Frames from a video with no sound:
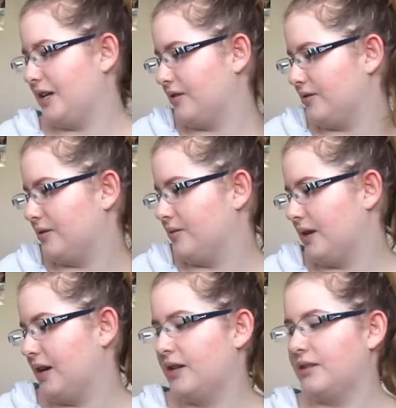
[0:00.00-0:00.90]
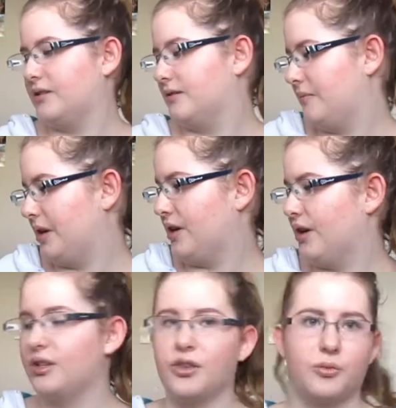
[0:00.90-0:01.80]
also got my
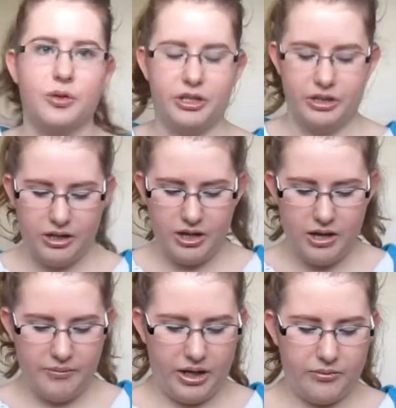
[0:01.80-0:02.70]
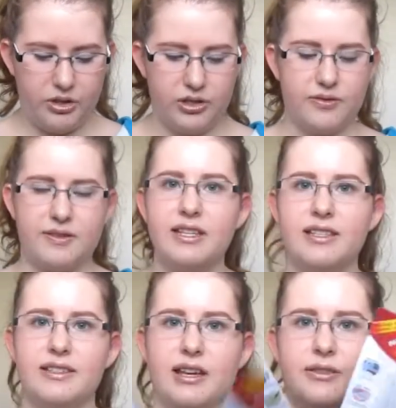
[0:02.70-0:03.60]
another one. But I'm going to use
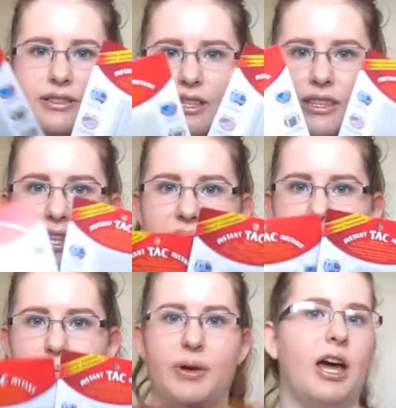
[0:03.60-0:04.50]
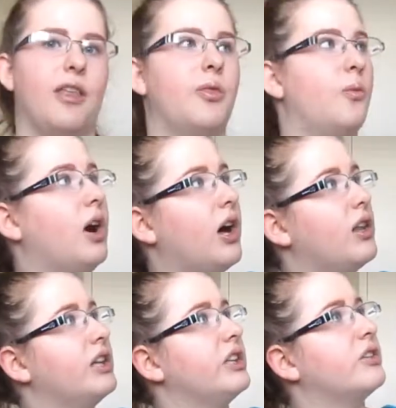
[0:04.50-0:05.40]
these now to stick them up on the
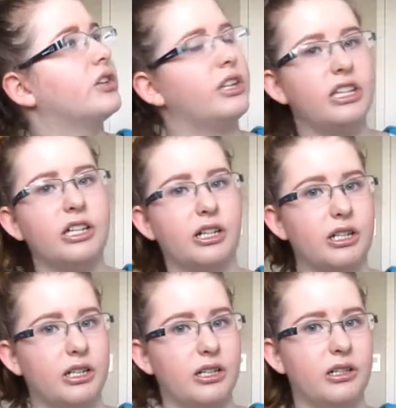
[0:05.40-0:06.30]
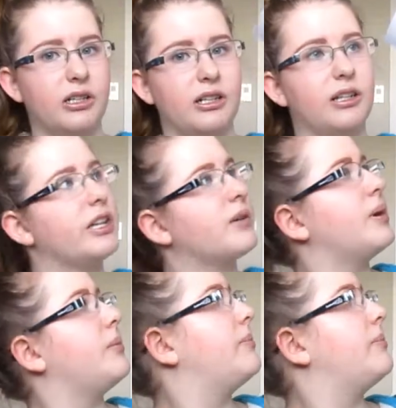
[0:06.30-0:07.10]
wall, either here, here by my